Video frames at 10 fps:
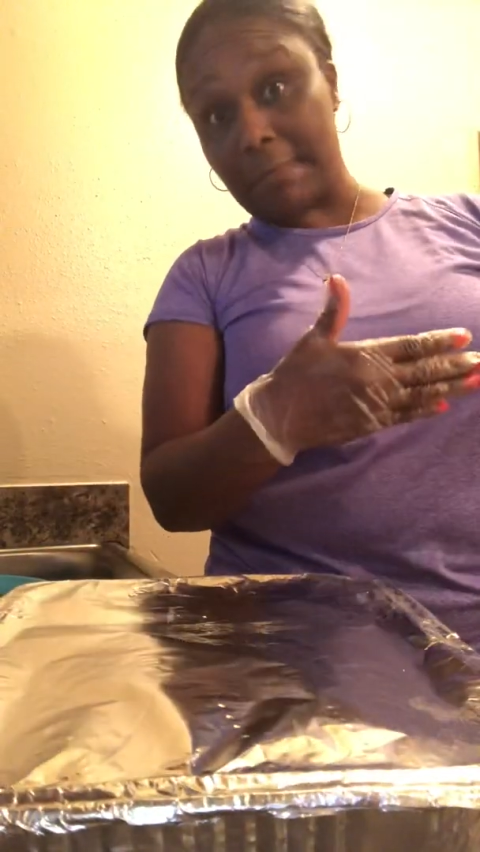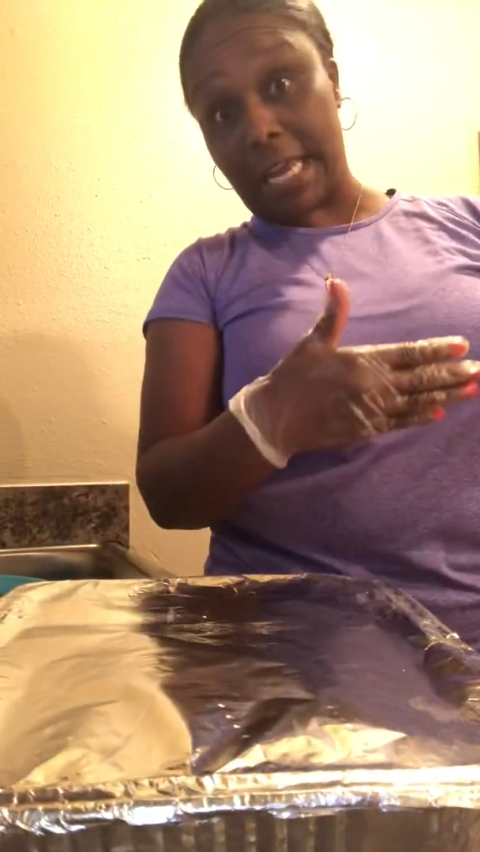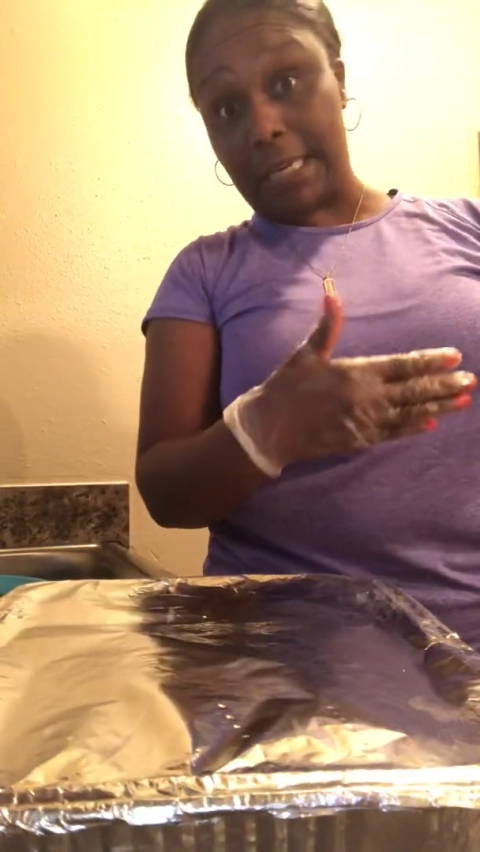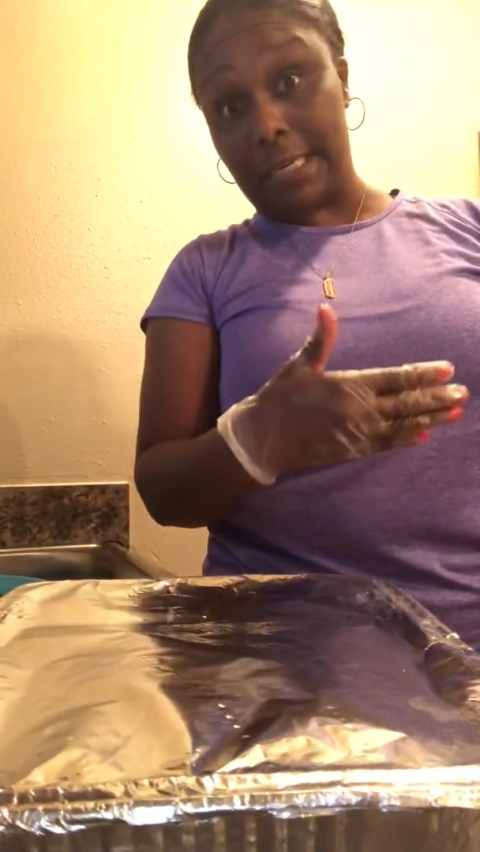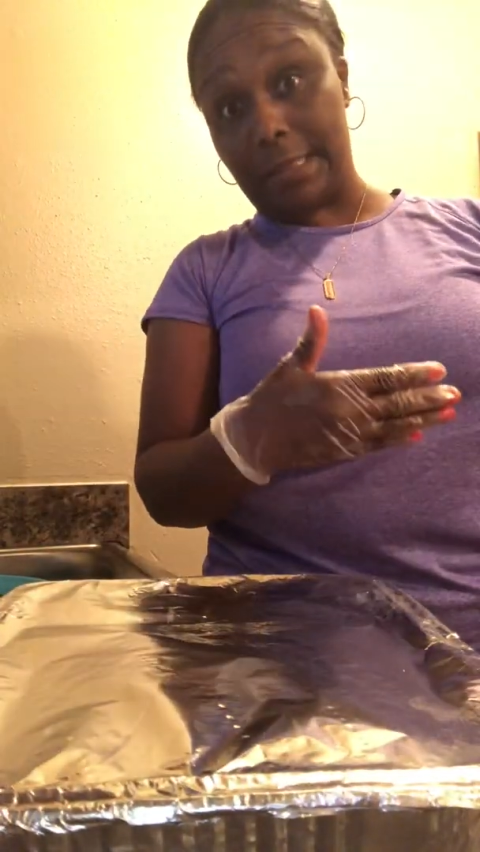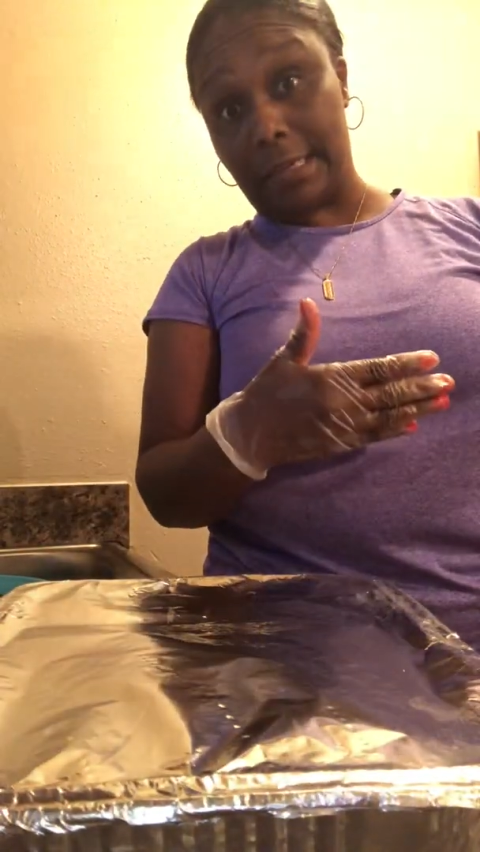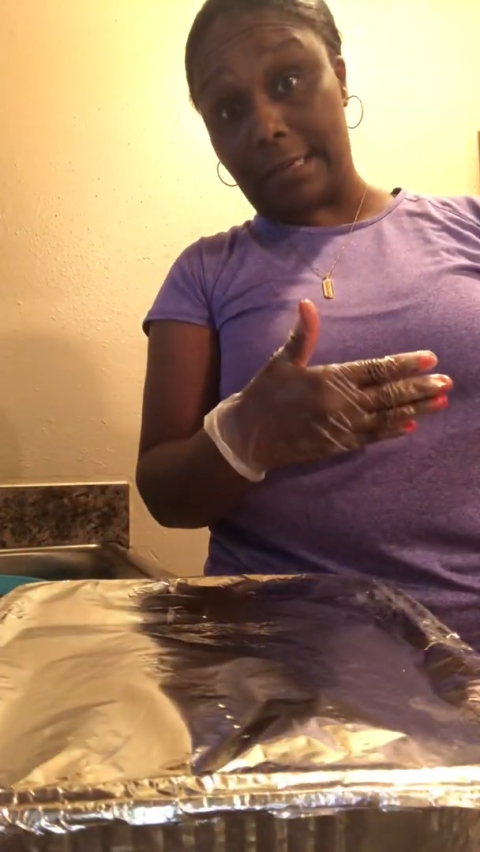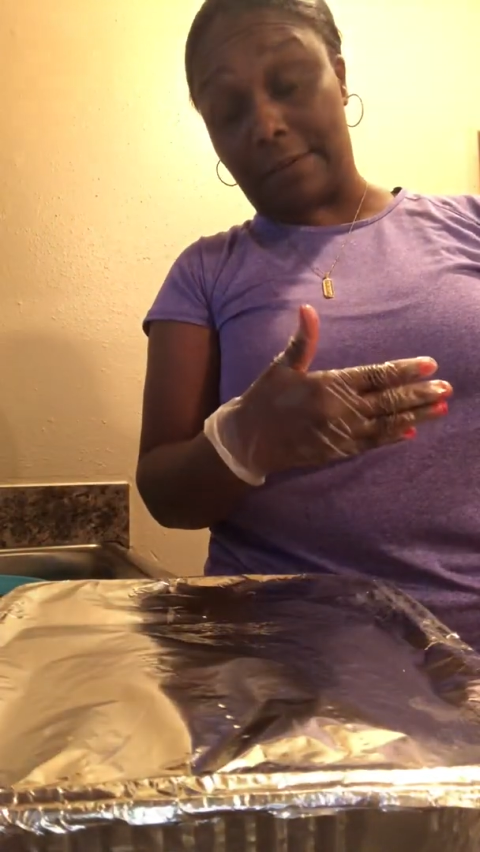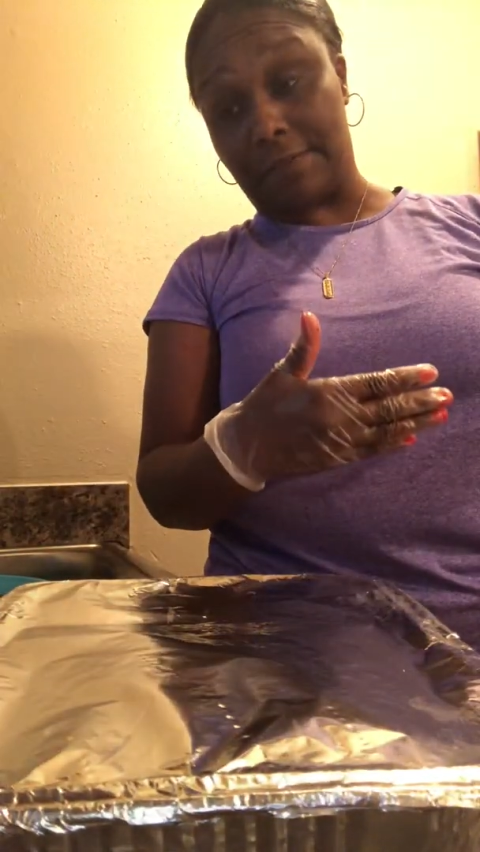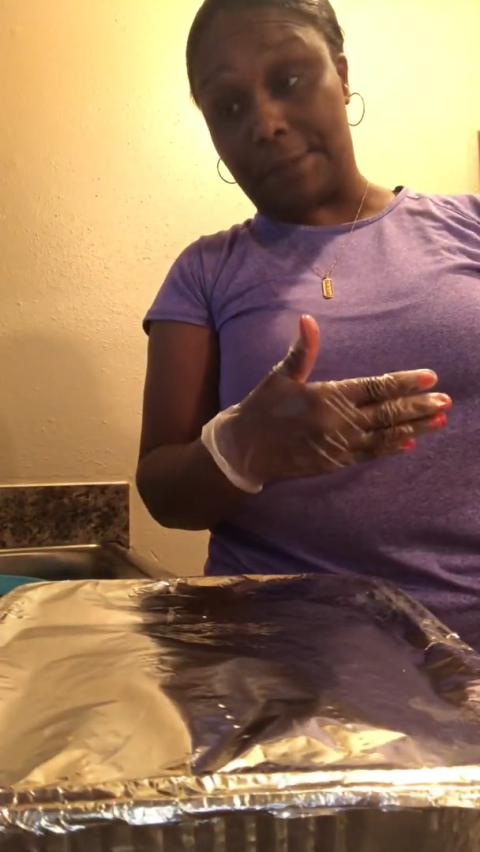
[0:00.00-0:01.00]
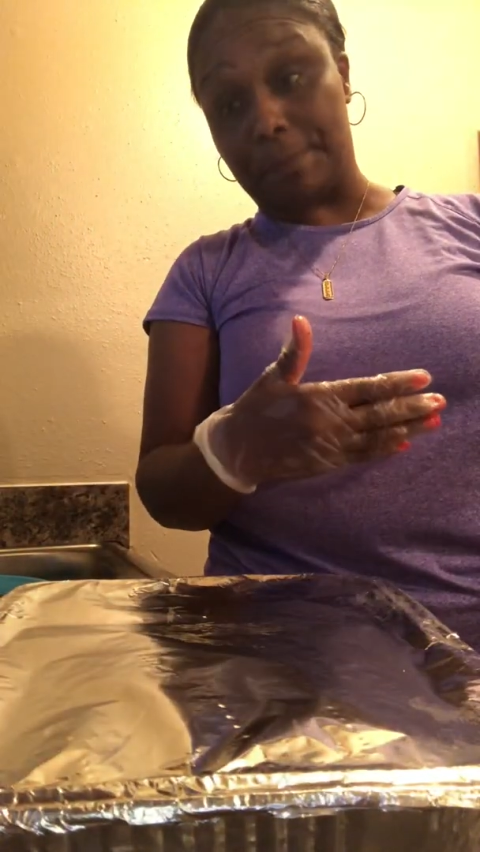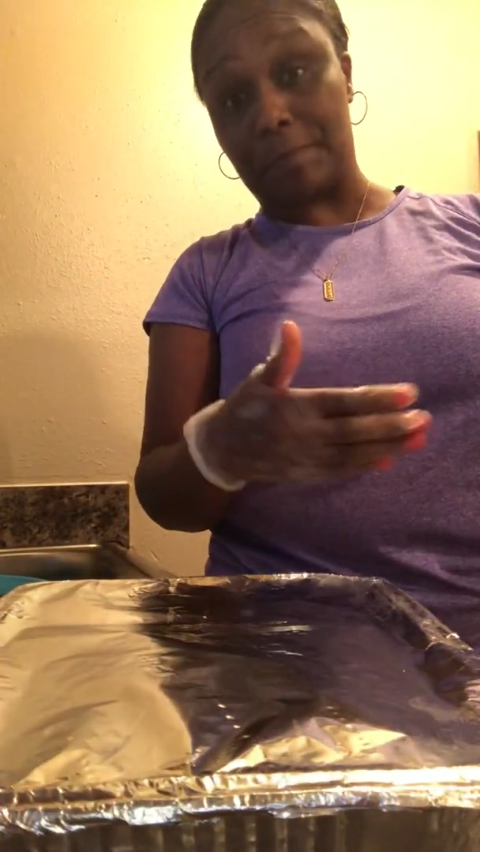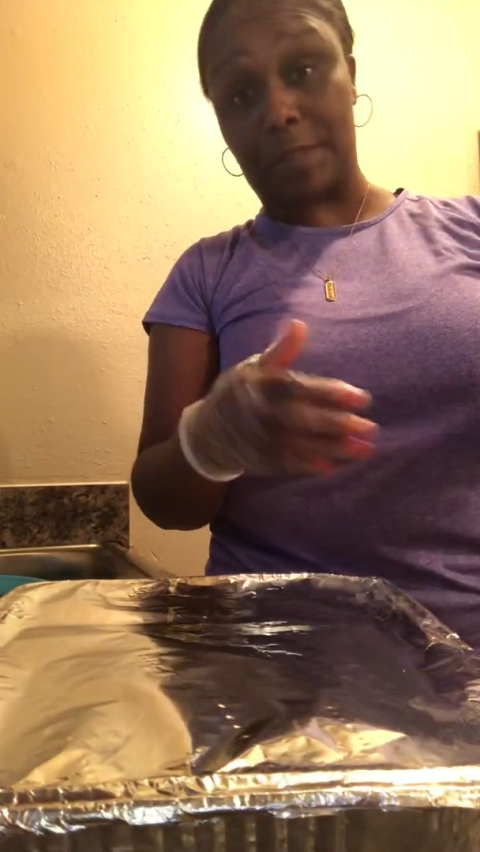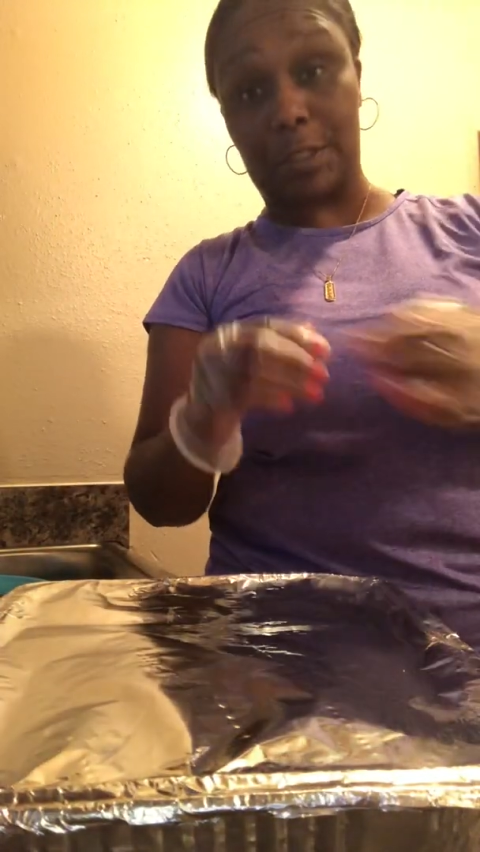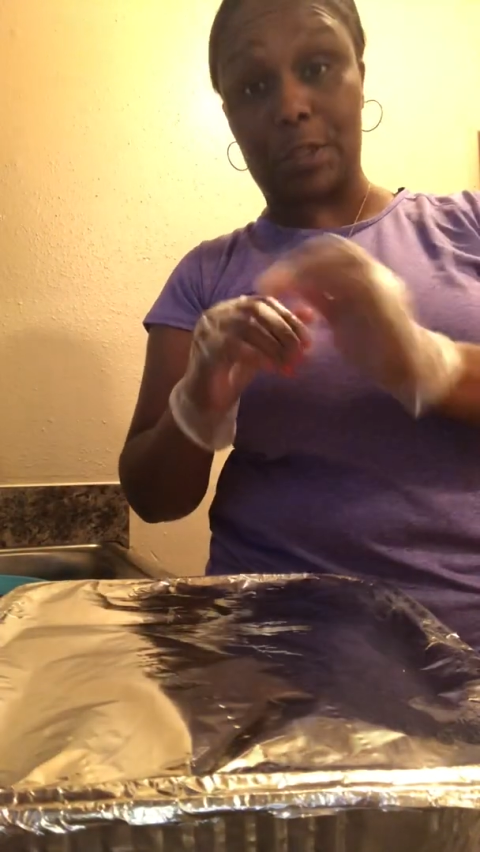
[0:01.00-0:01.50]
and in the oven.
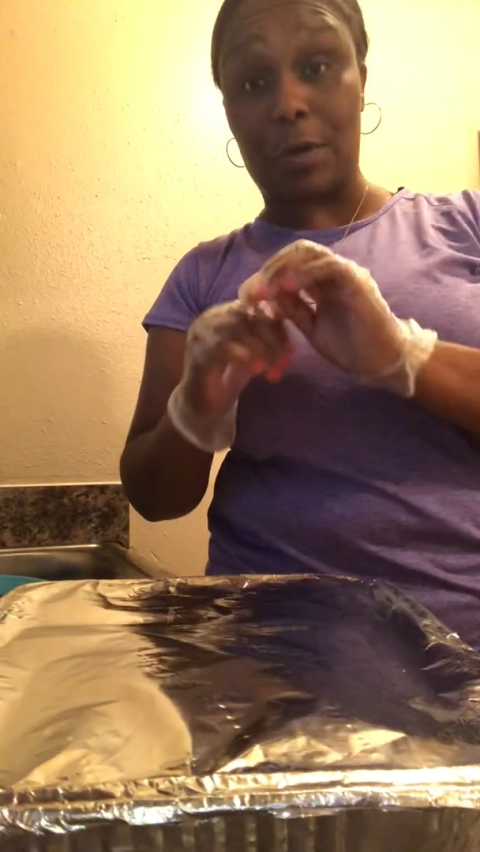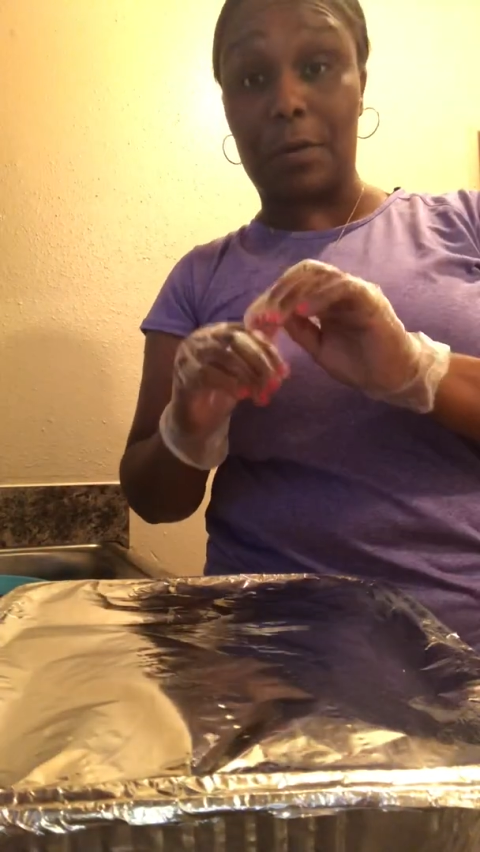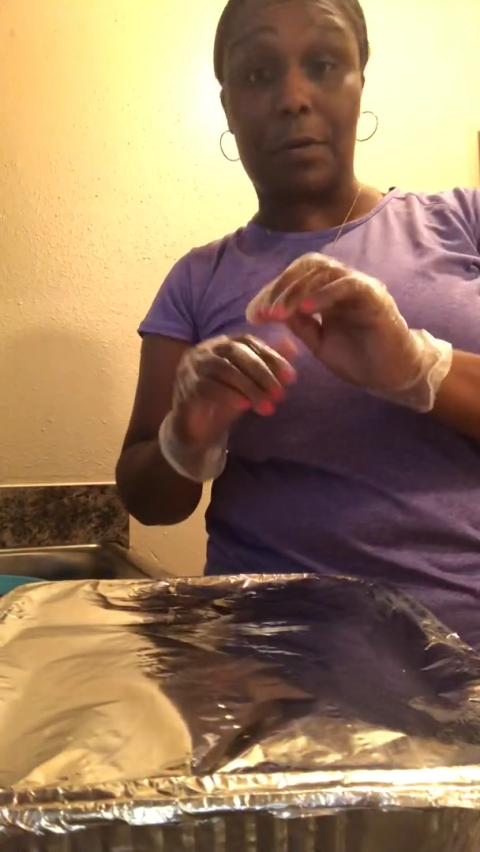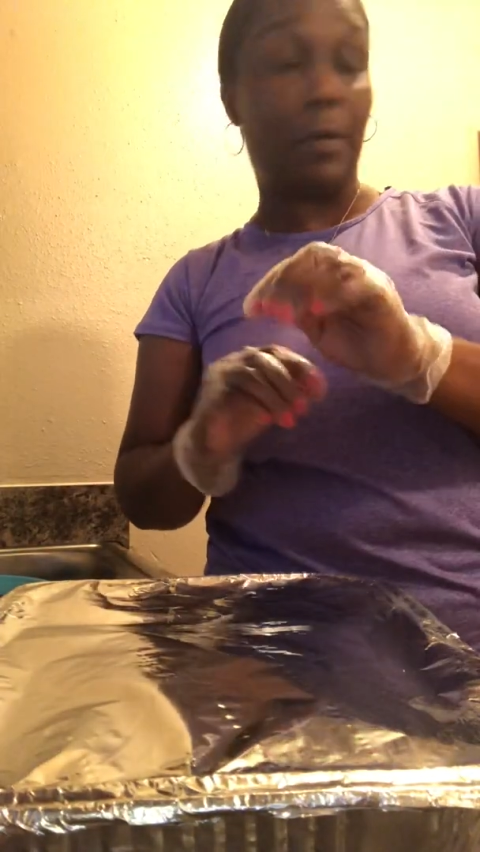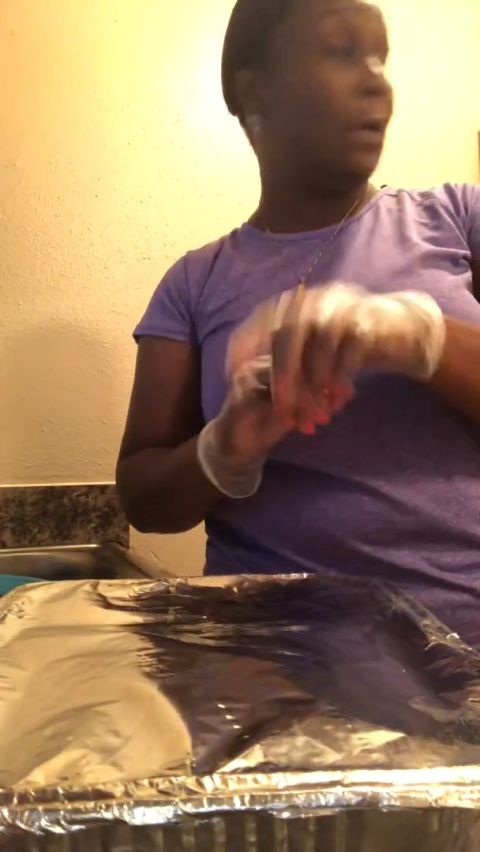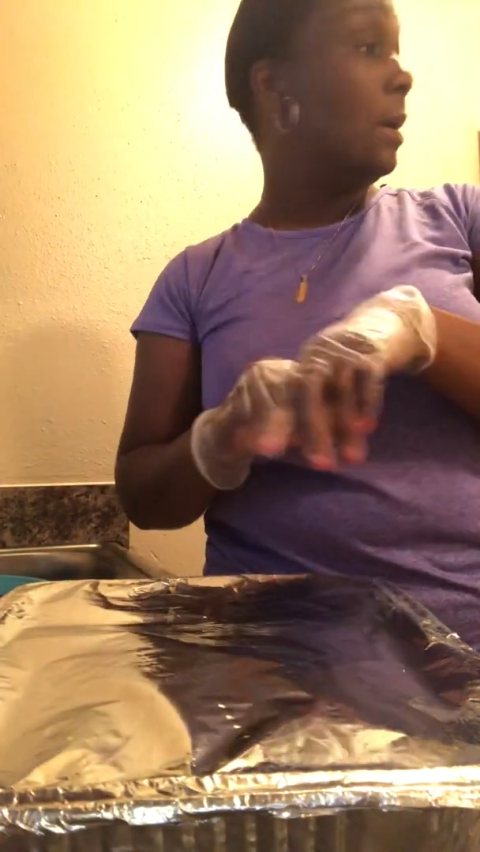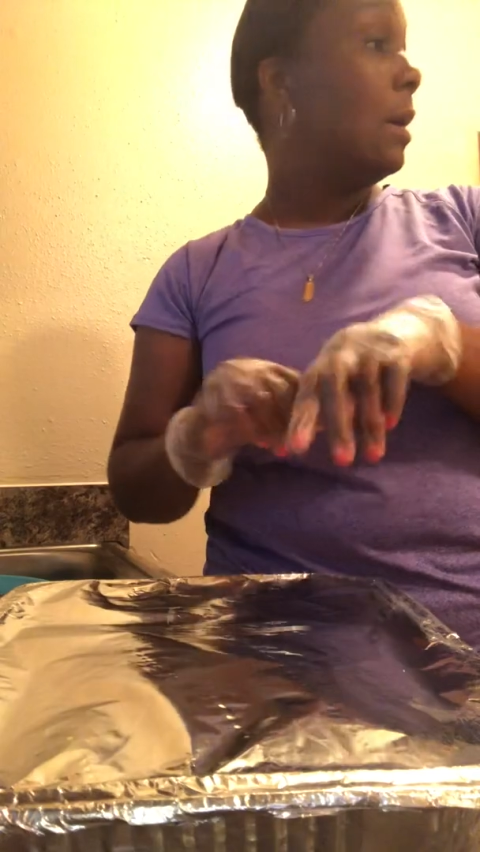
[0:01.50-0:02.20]
So